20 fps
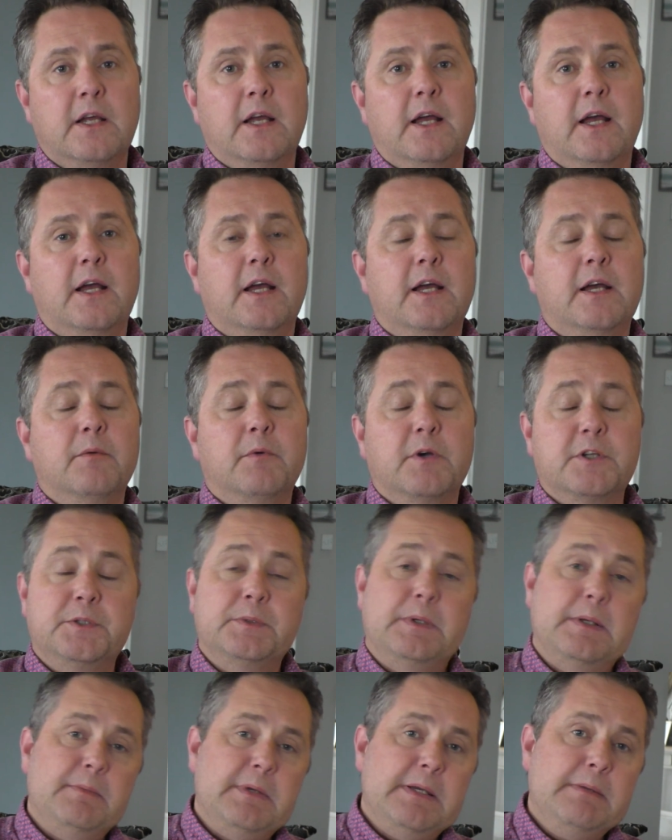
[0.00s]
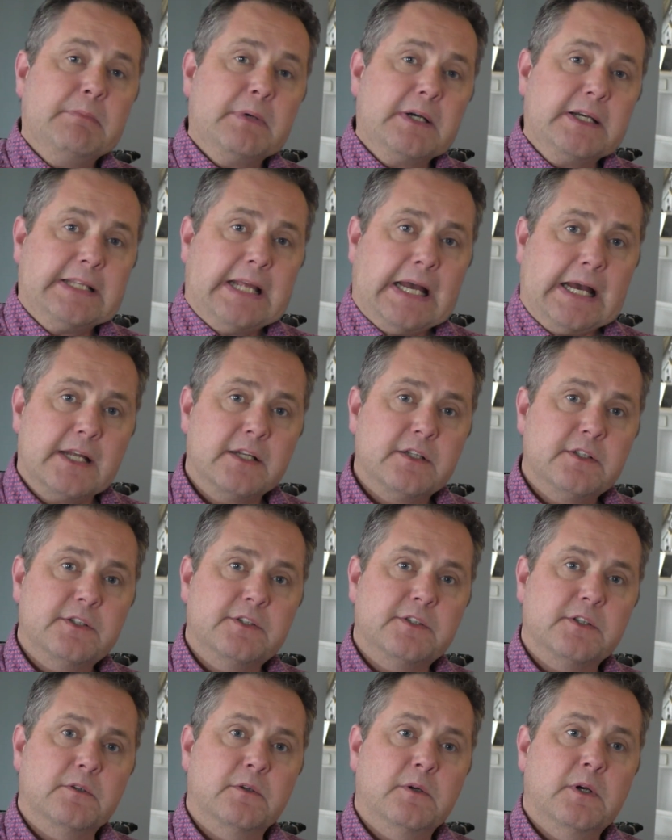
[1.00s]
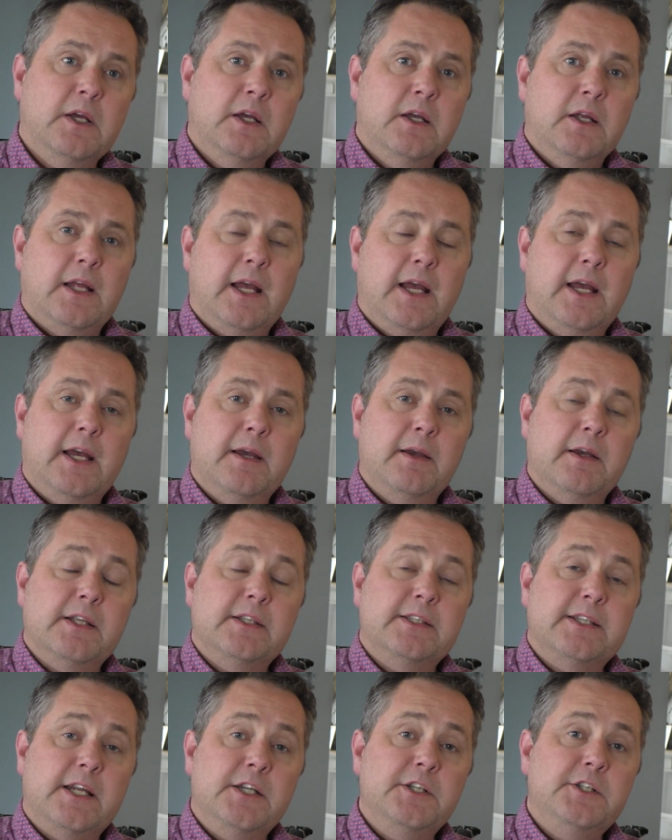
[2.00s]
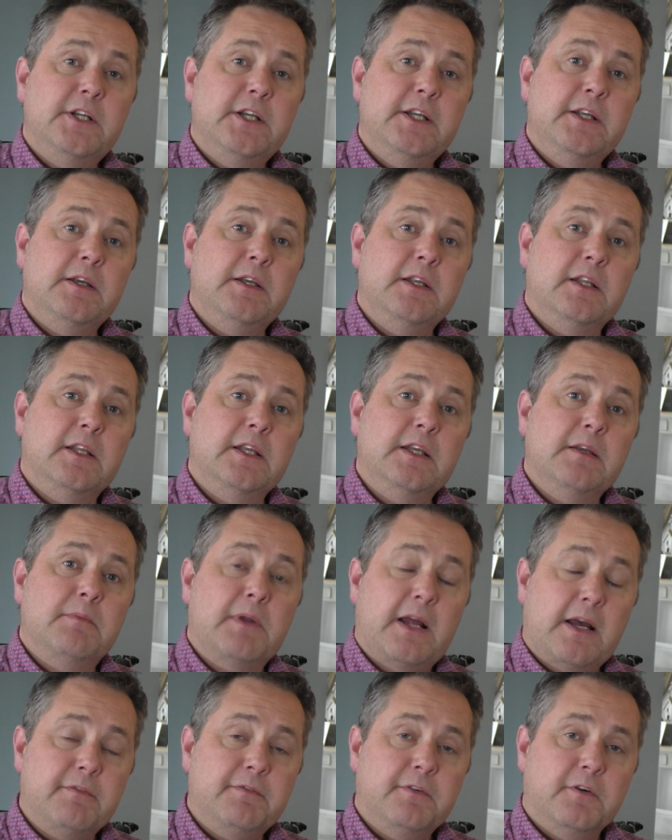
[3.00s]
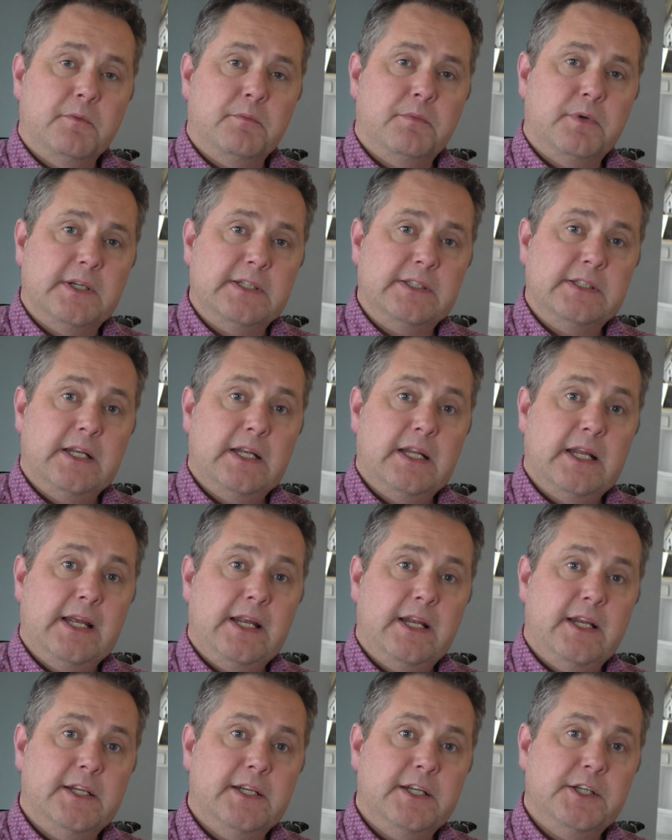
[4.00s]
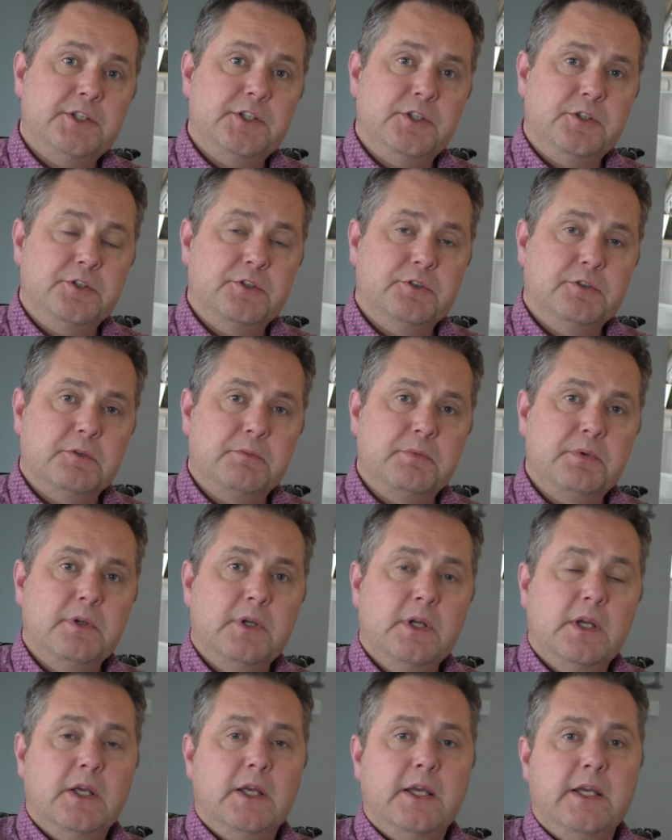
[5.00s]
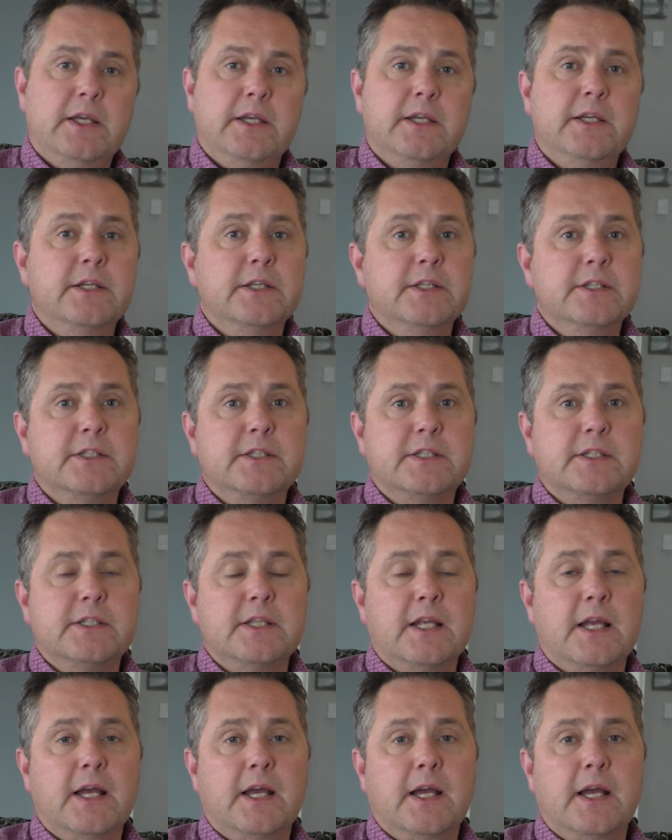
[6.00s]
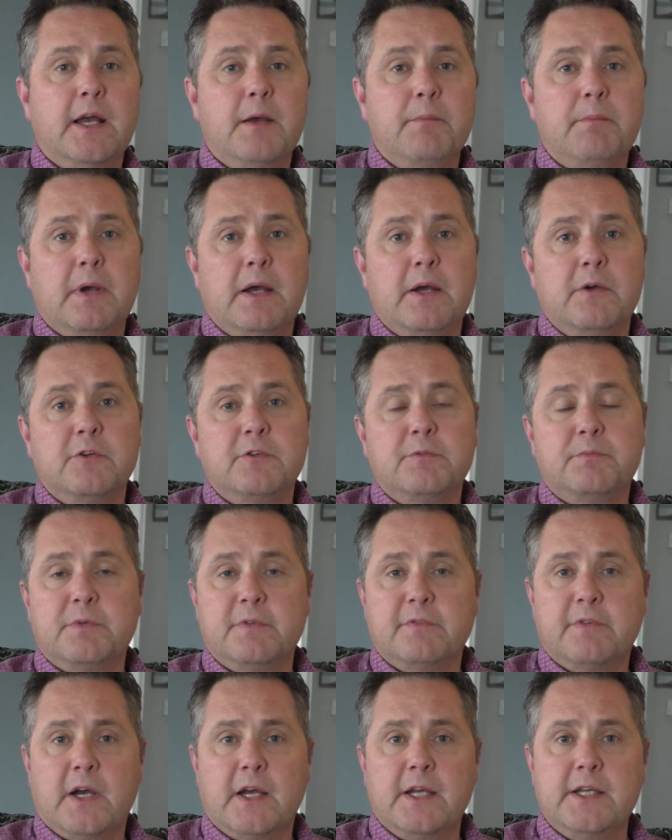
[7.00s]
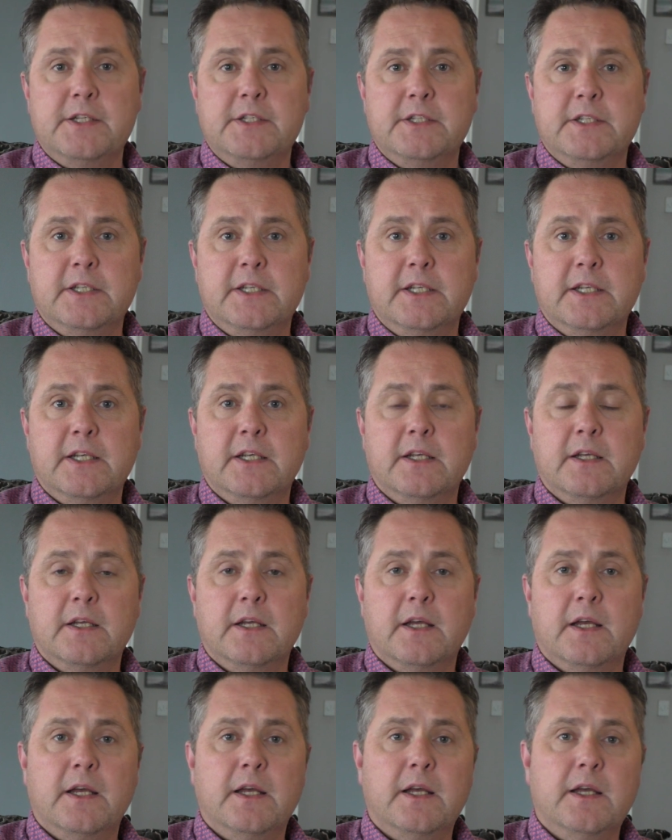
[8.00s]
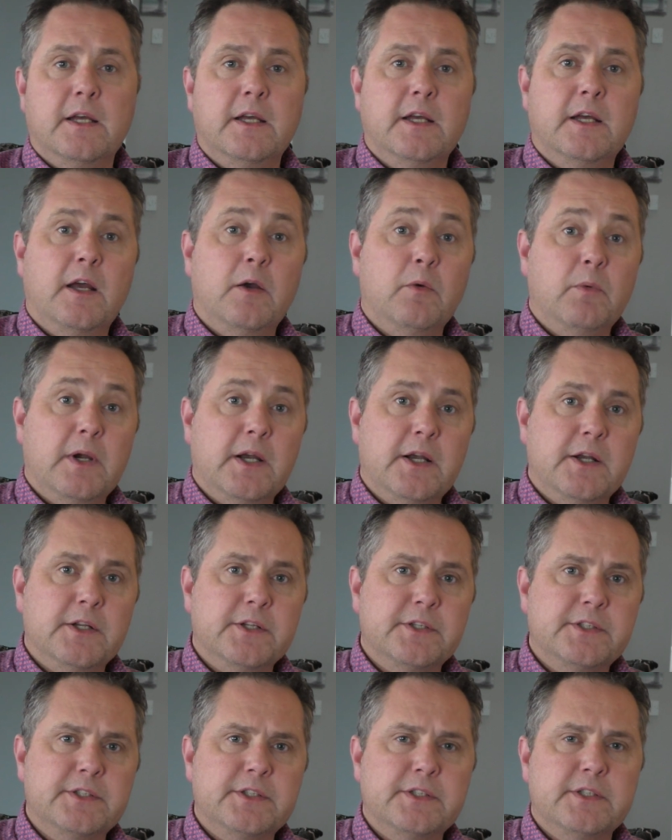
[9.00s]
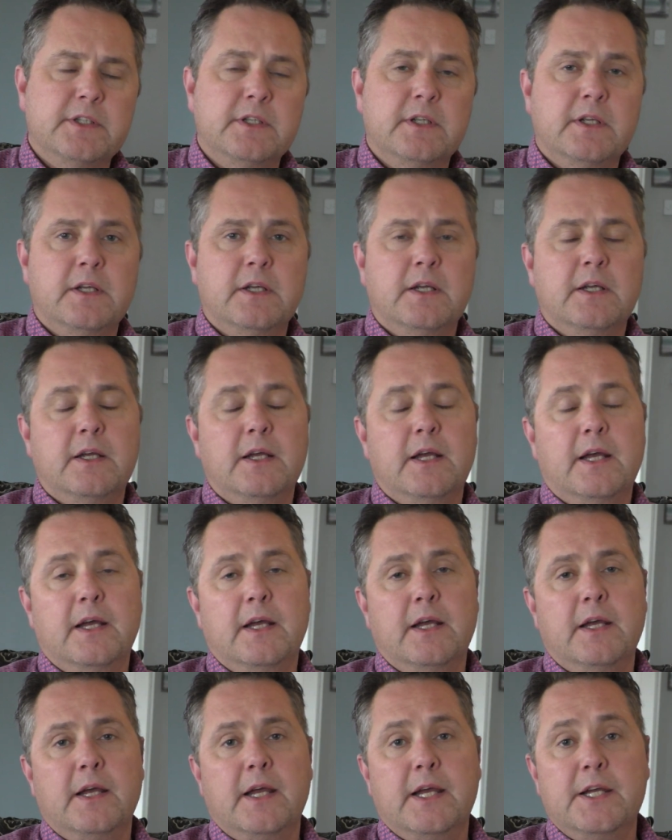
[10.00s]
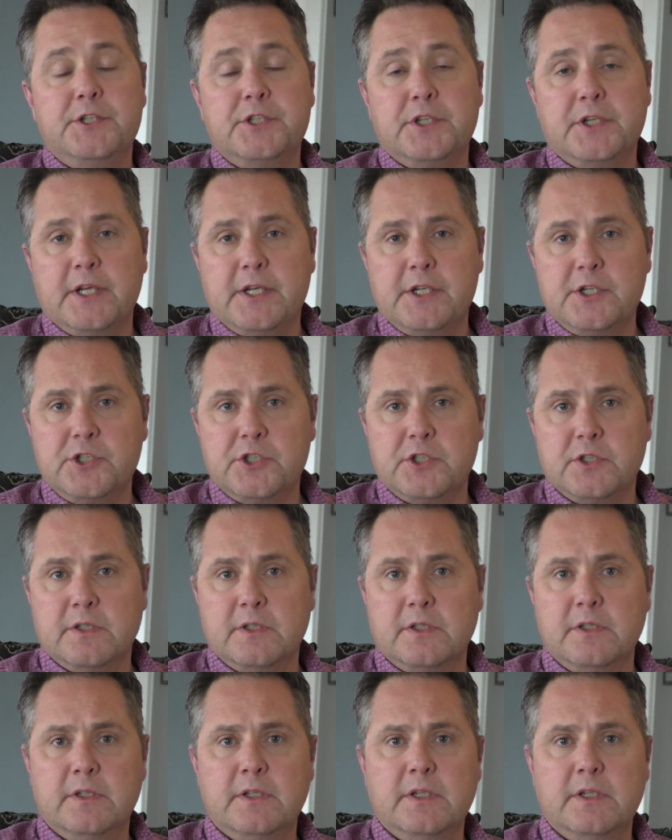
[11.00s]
Uh, what do I mean by that? So, uh, essentially, the platform Parental Alienation Europe is uh, about providing uh, awareness, education,